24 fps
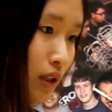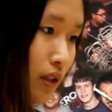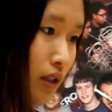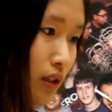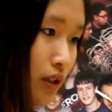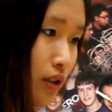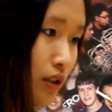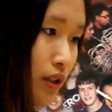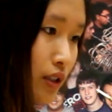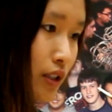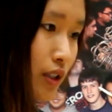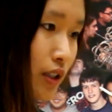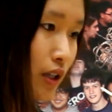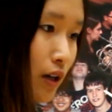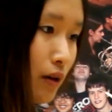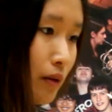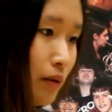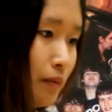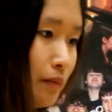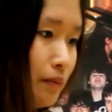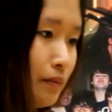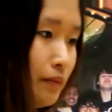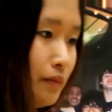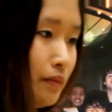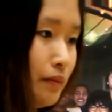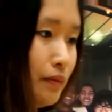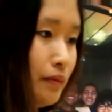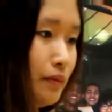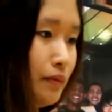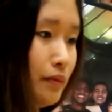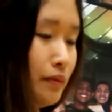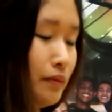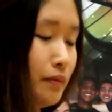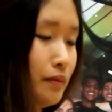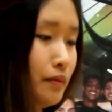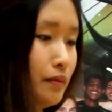there are some
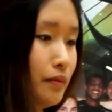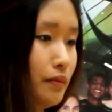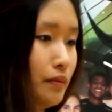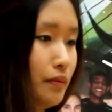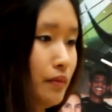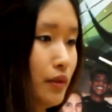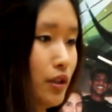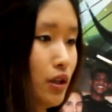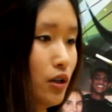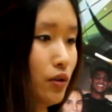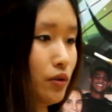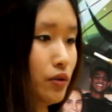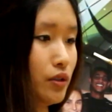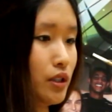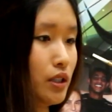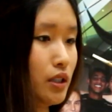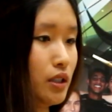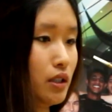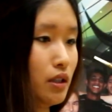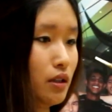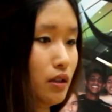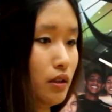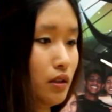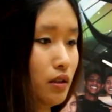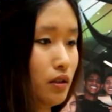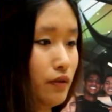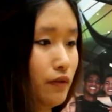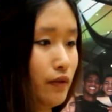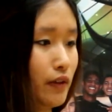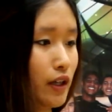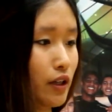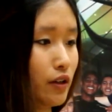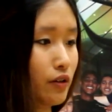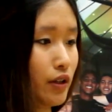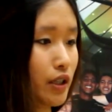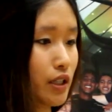notes,
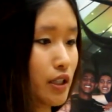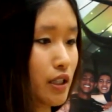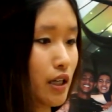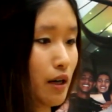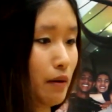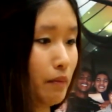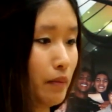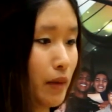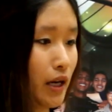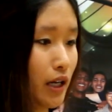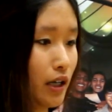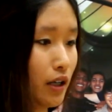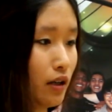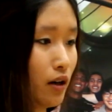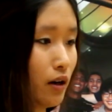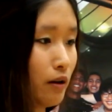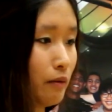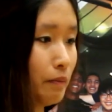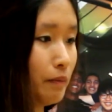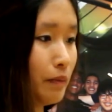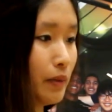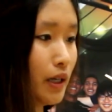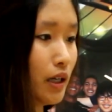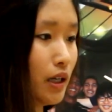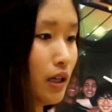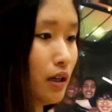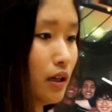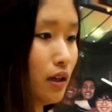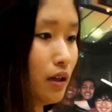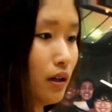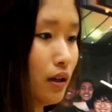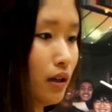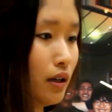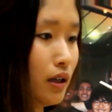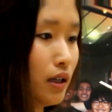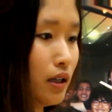fingerings that might not
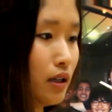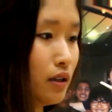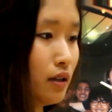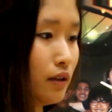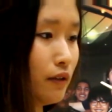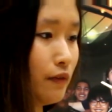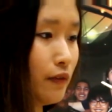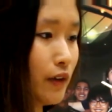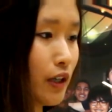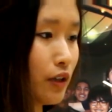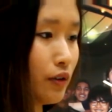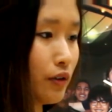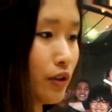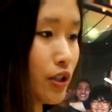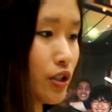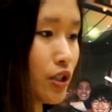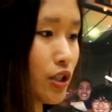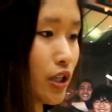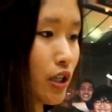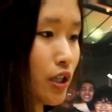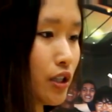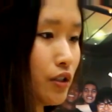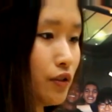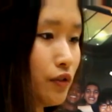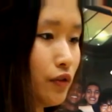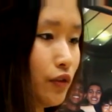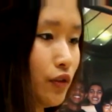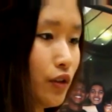be in the fingering charts.